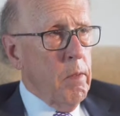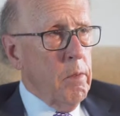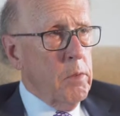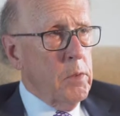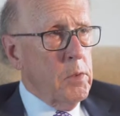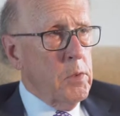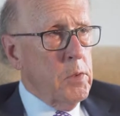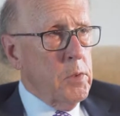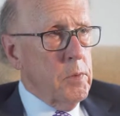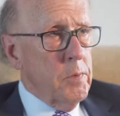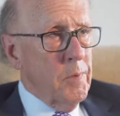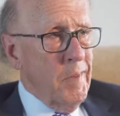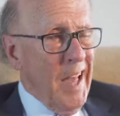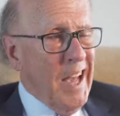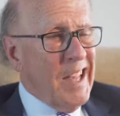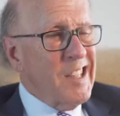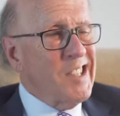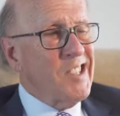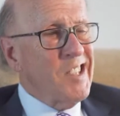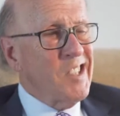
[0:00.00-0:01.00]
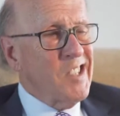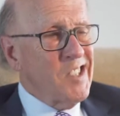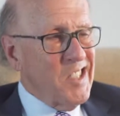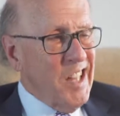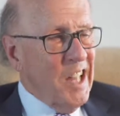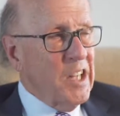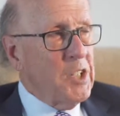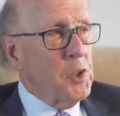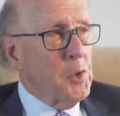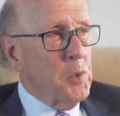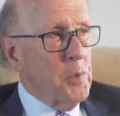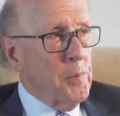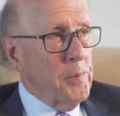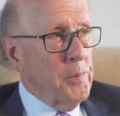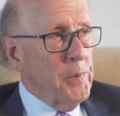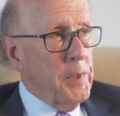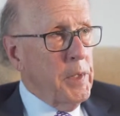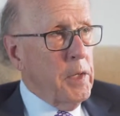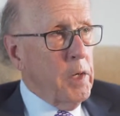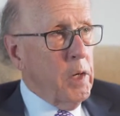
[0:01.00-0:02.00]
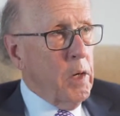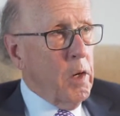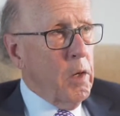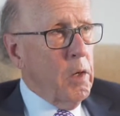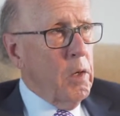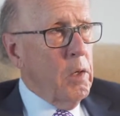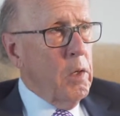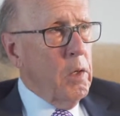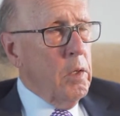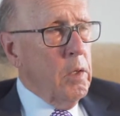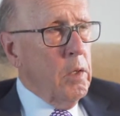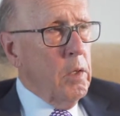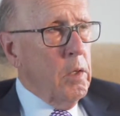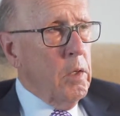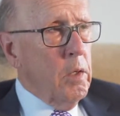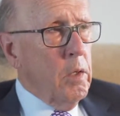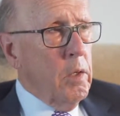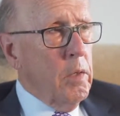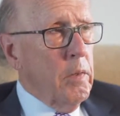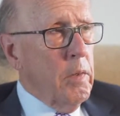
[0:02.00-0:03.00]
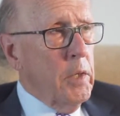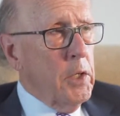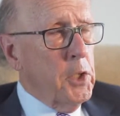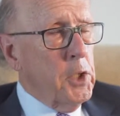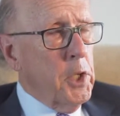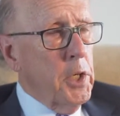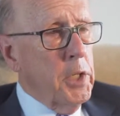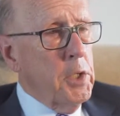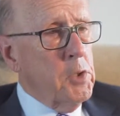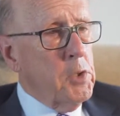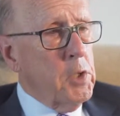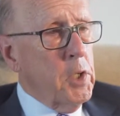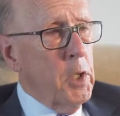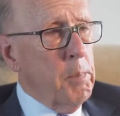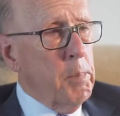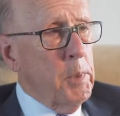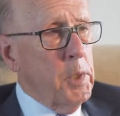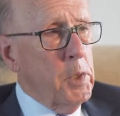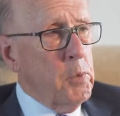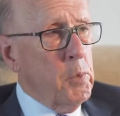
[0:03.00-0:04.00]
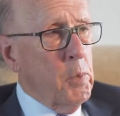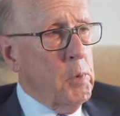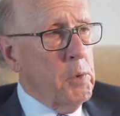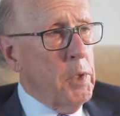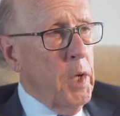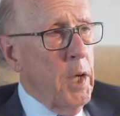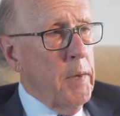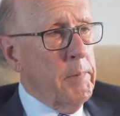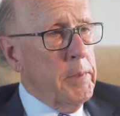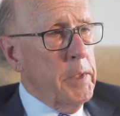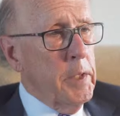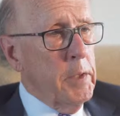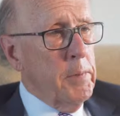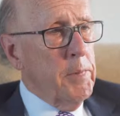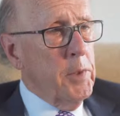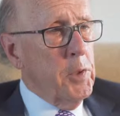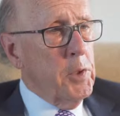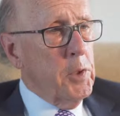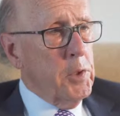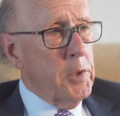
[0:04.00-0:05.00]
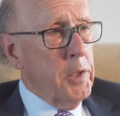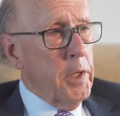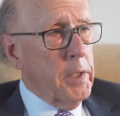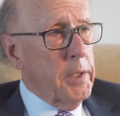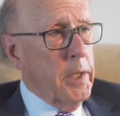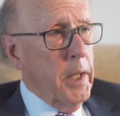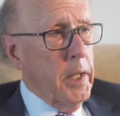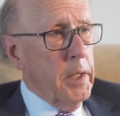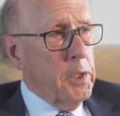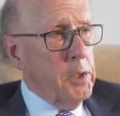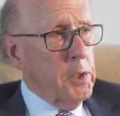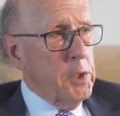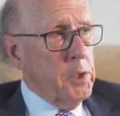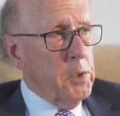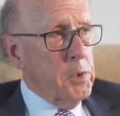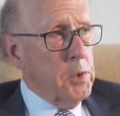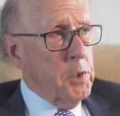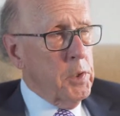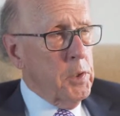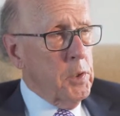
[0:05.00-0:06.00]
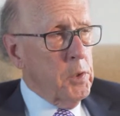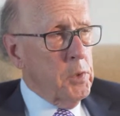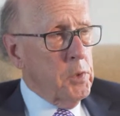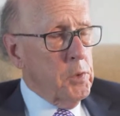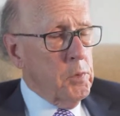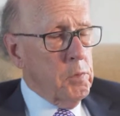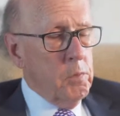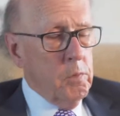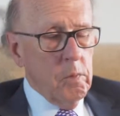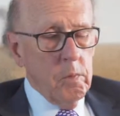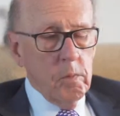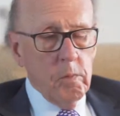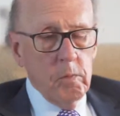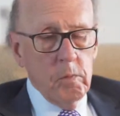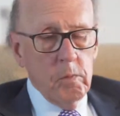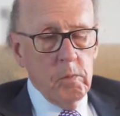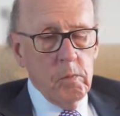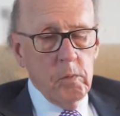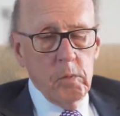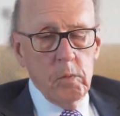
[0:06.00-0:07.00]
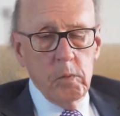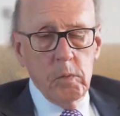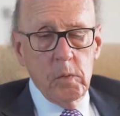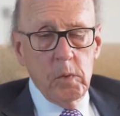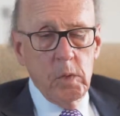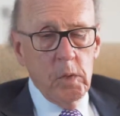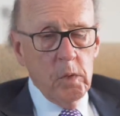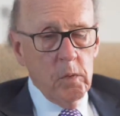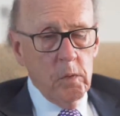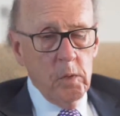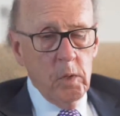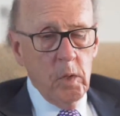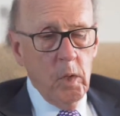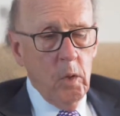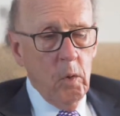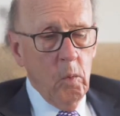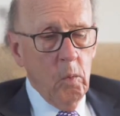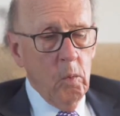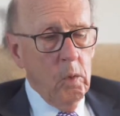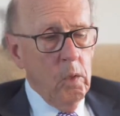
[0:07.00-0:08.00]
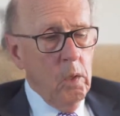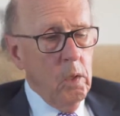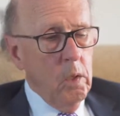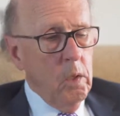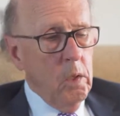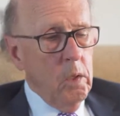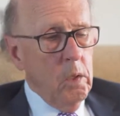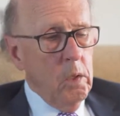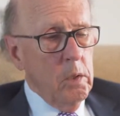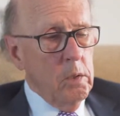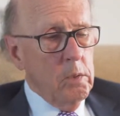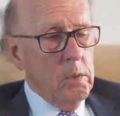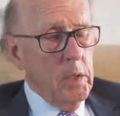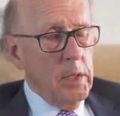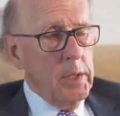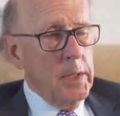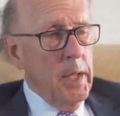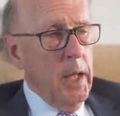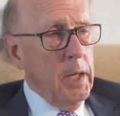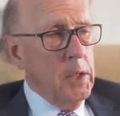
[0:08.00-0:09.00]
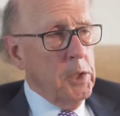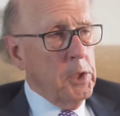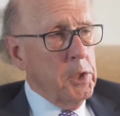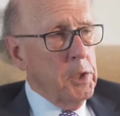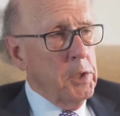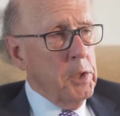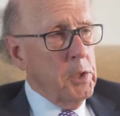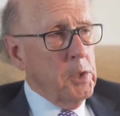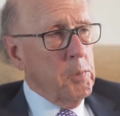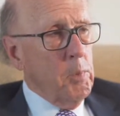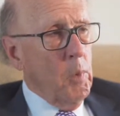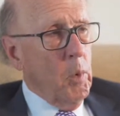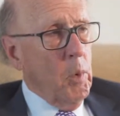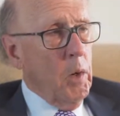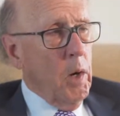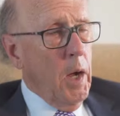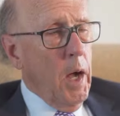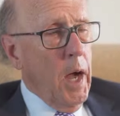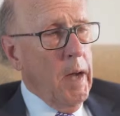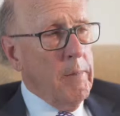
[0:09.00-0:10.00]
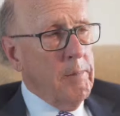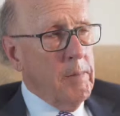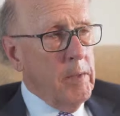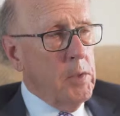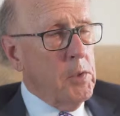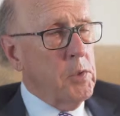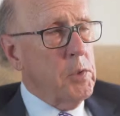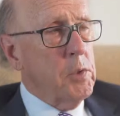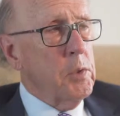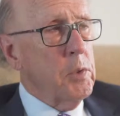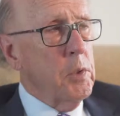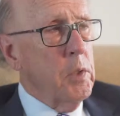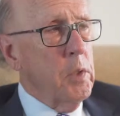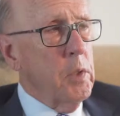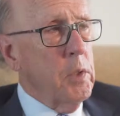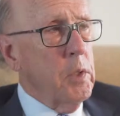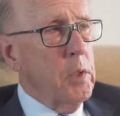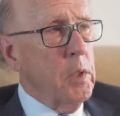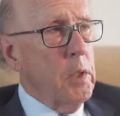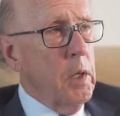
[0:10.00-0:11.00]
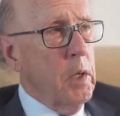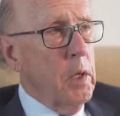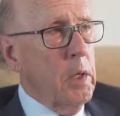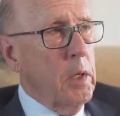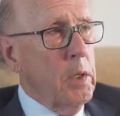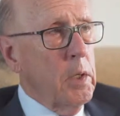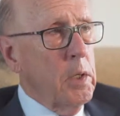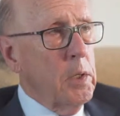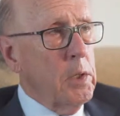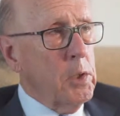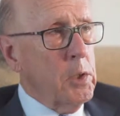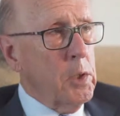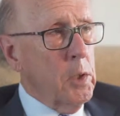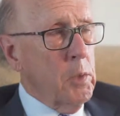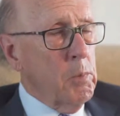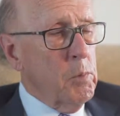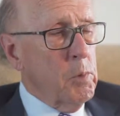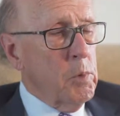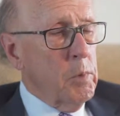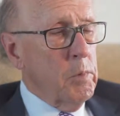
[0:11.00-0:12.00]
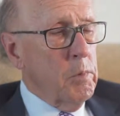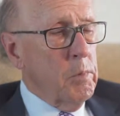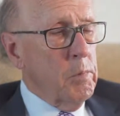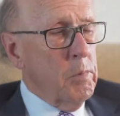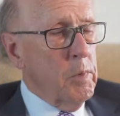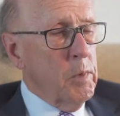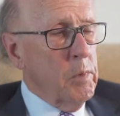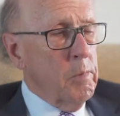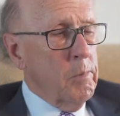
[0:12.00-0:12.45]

this existential fear that Chinese companies will dominate future technologies. And there's, you know, no technology that's more obvious in terms of,